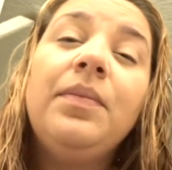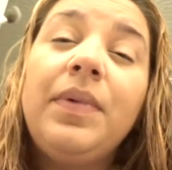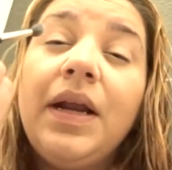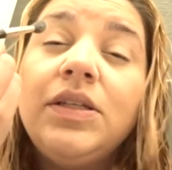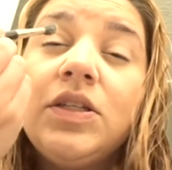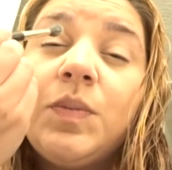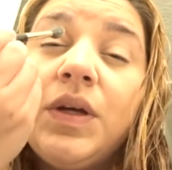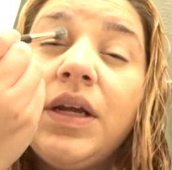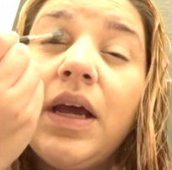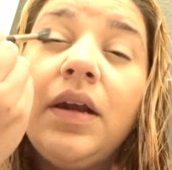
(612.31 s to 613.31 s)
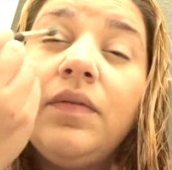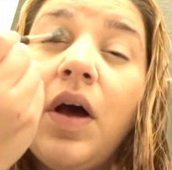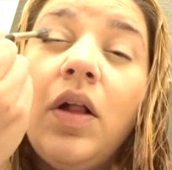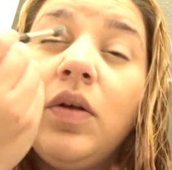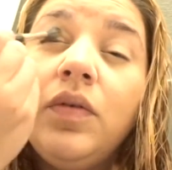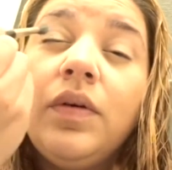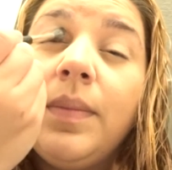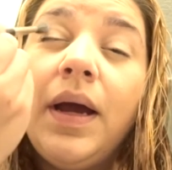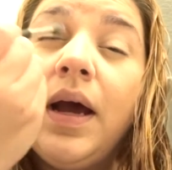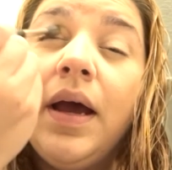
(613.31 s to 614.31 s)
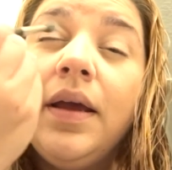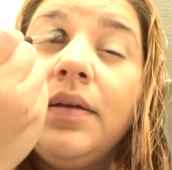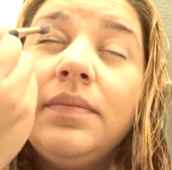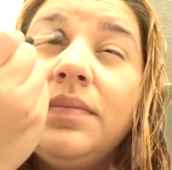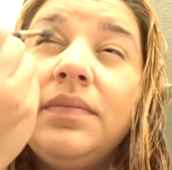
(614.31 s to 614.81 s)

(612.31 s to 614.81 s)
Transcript: But I just put it kind of all over my eye.